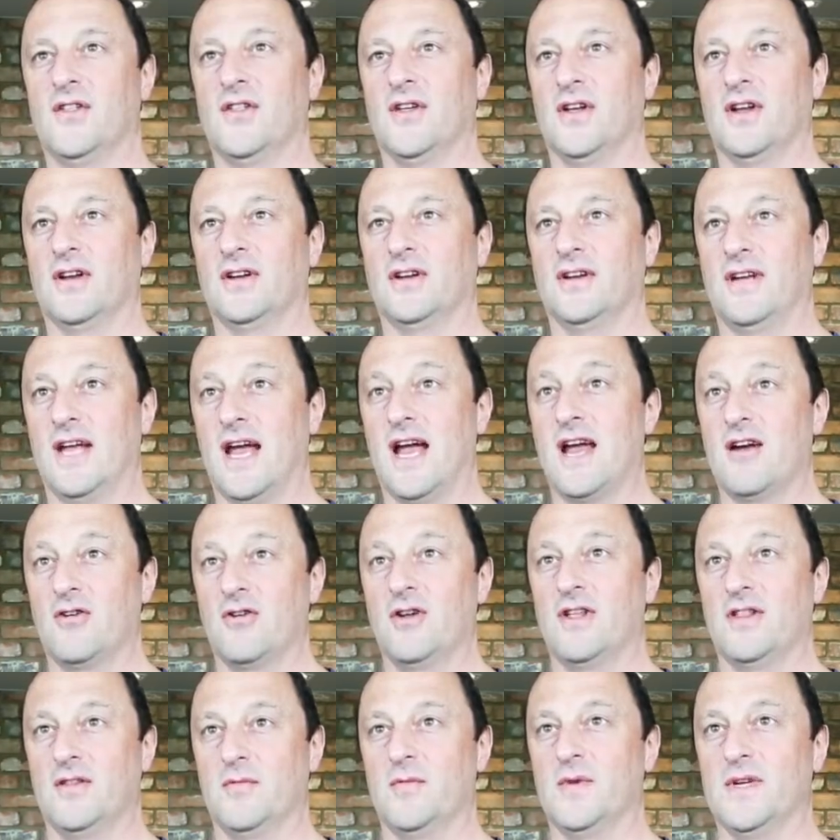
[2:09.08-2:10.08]
that
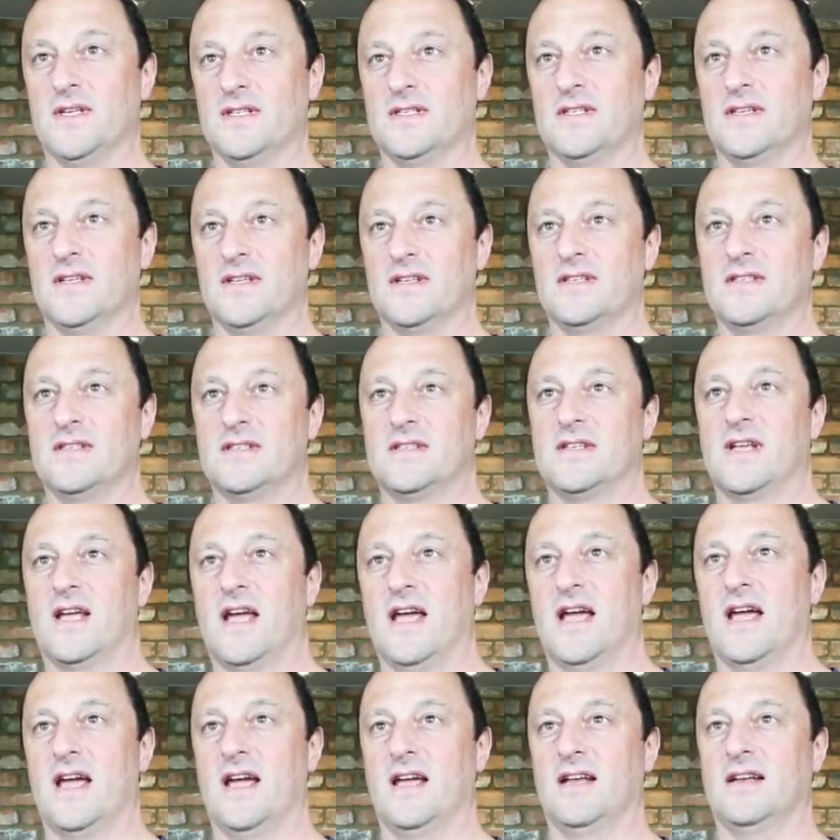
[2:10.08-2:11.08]
carry the business
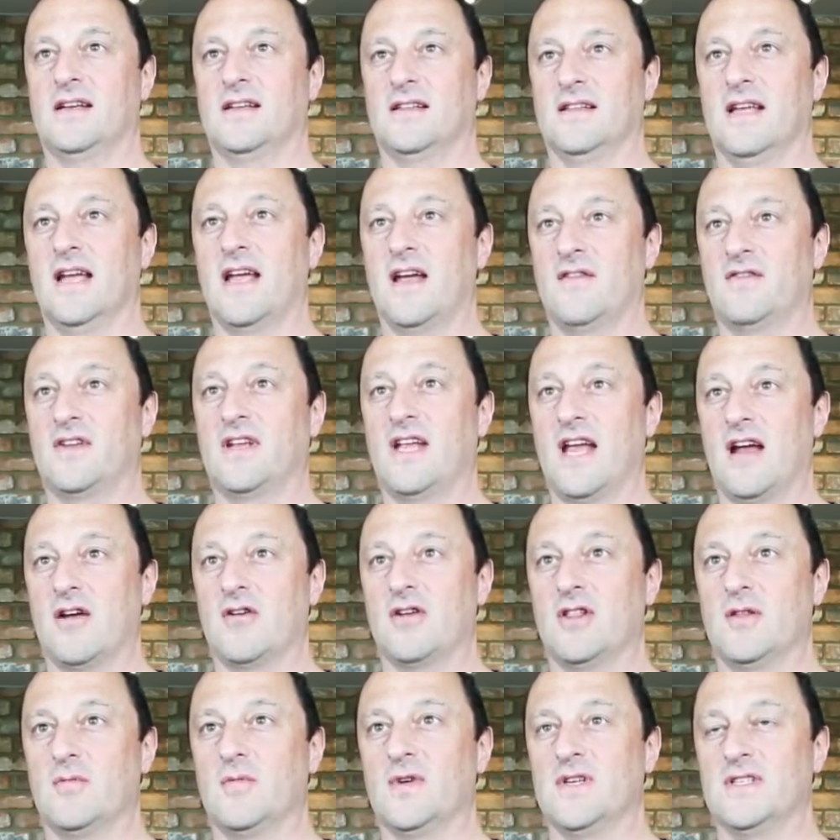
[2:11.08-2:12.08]
and they have to
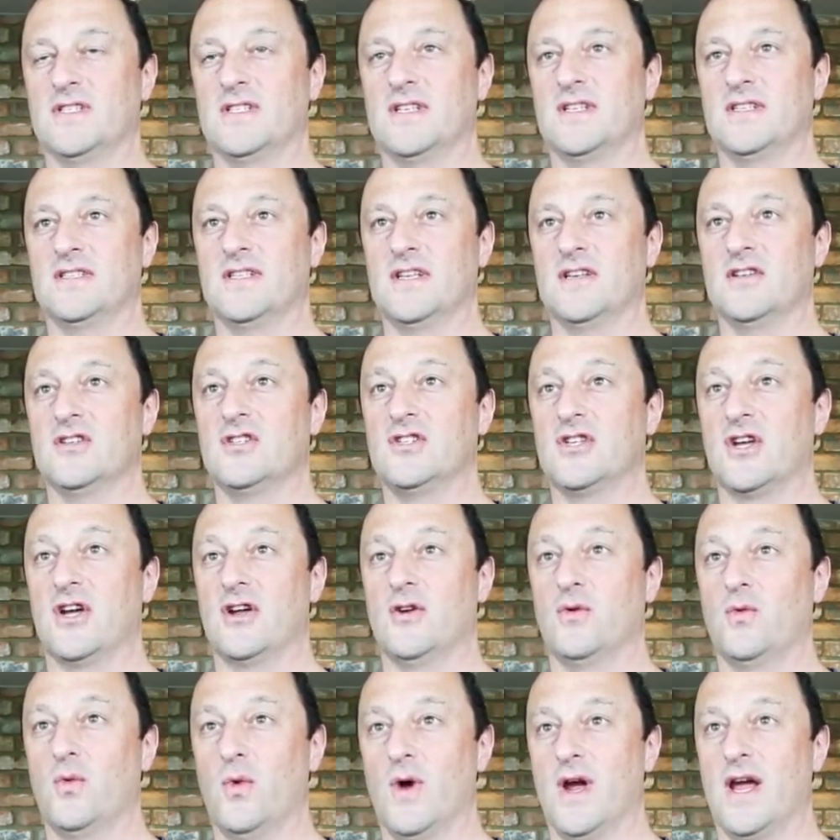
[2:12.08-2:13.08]
carry the business in a
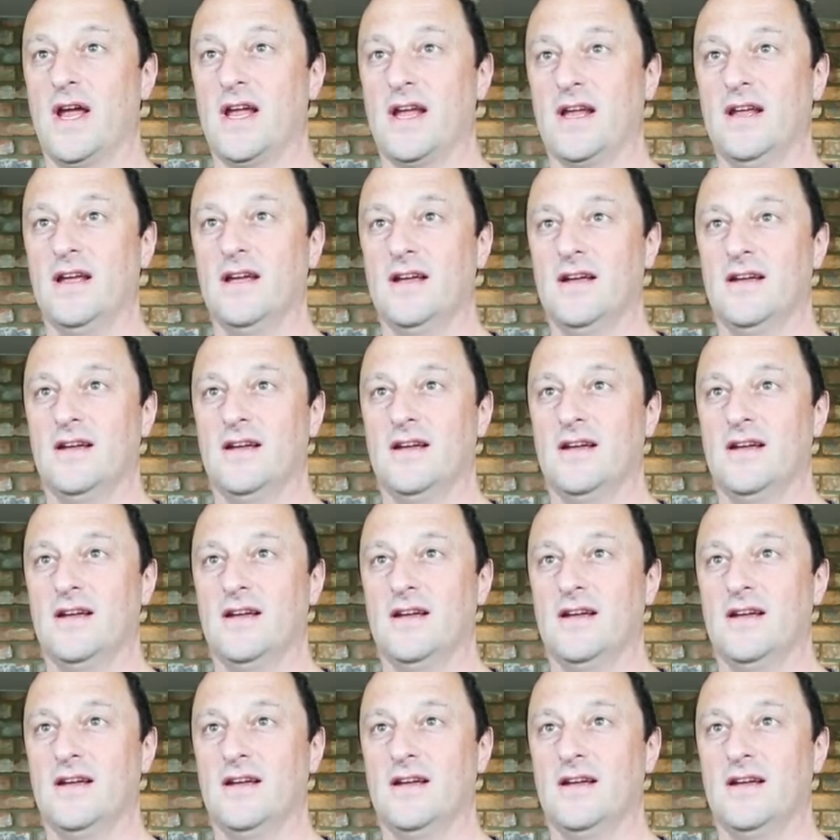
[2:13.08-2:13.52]
certain way